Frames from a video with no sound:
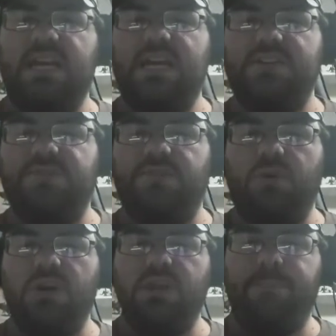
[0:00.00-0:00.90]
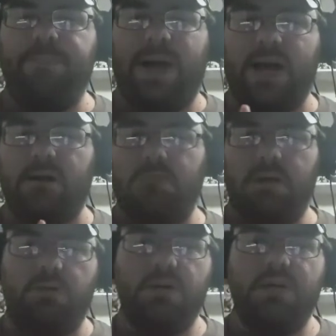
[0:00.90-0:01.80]
is for the back
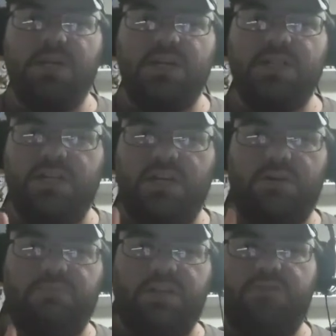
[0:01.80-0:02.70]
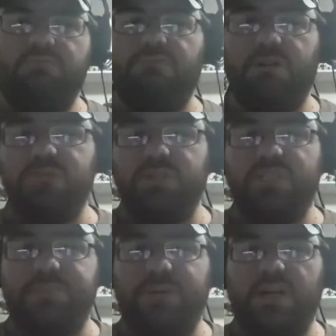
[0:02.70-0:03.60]
row. So when you ritual
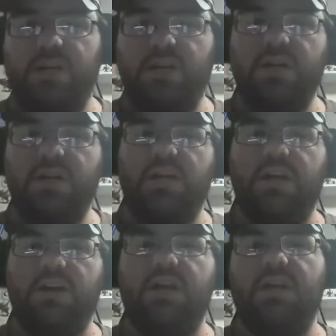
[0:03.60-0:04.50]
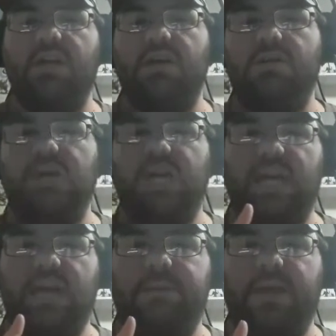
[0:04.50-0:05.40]
summon her, you're going to go
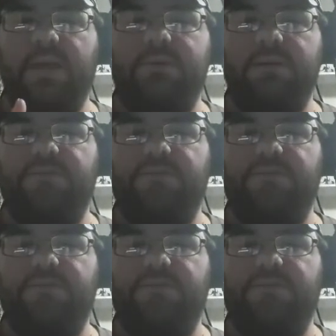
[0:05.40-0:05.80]
and be able to